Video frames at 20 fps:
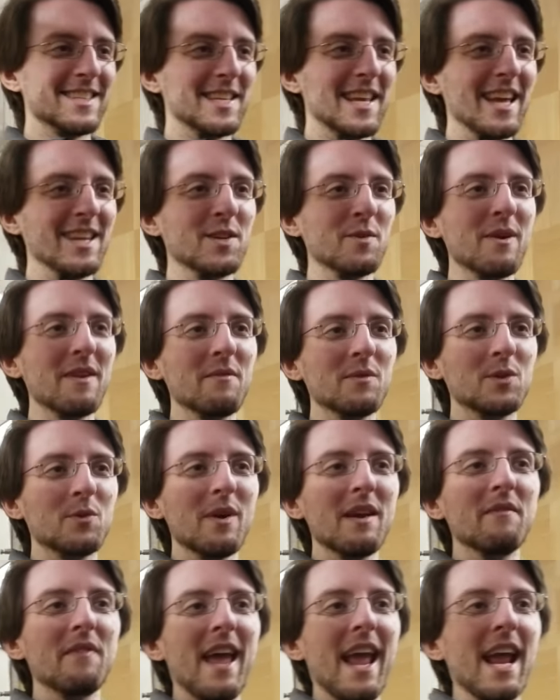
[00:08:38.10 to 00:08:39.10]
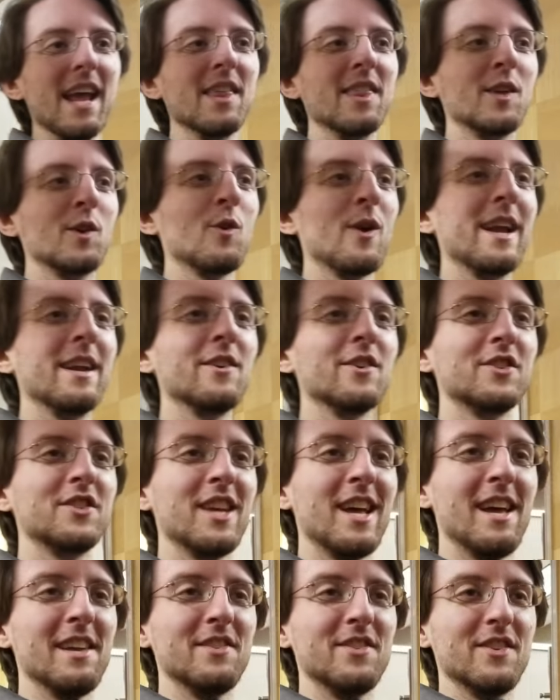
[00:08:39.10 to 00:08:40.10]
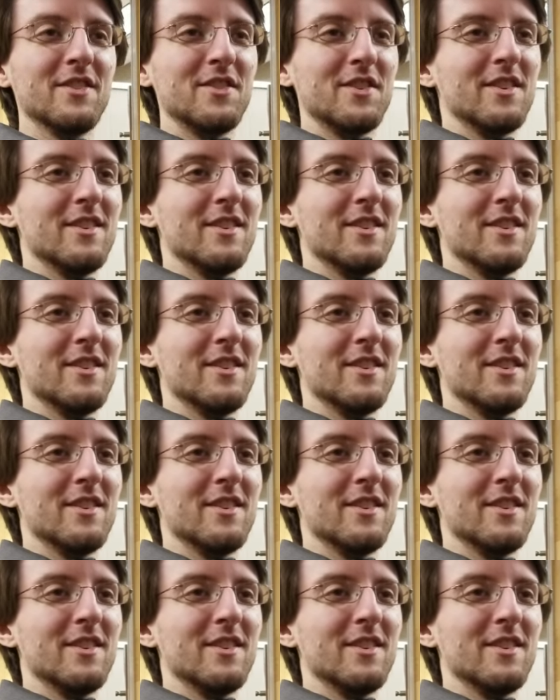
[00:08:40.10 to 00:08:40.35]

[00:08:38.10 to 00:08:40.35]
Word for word: Yeah, she thinks we're doing greater sizes.